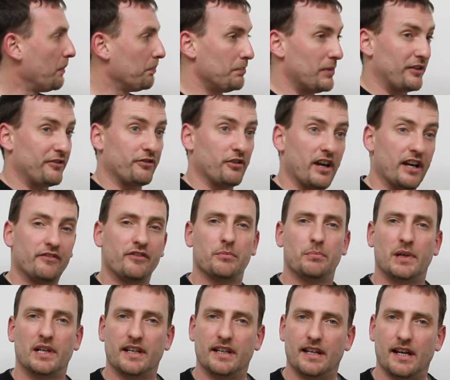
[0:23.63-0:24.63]
But for
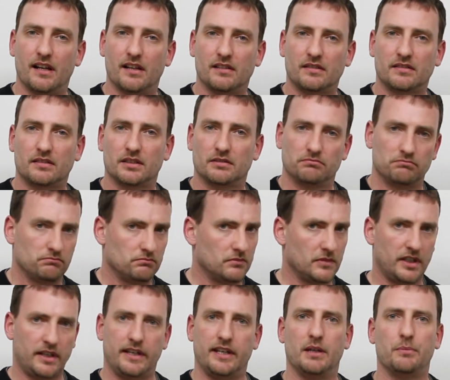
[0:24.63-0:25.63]
everybody else,
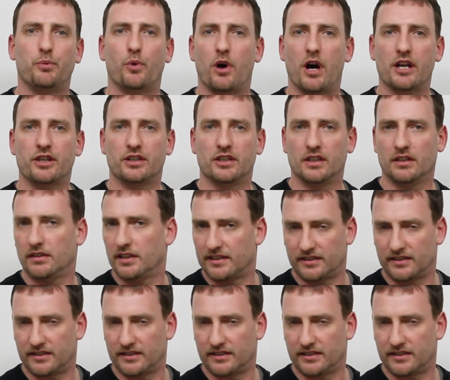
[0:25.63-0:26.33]
keep watching.